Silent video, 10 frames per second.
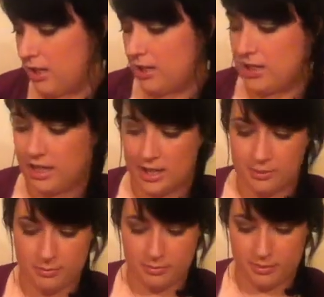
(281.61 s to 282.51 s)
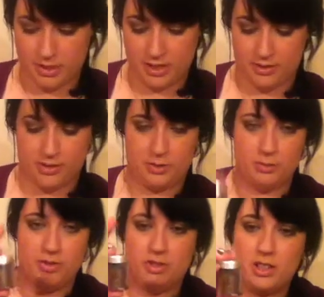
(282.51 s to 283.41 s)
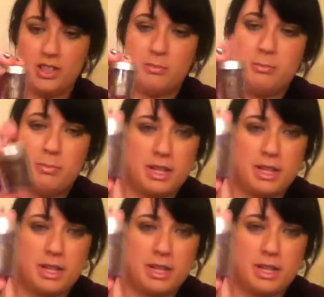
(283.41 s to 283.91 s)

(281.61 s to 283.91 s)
Then the next one from Accessorize is one of their little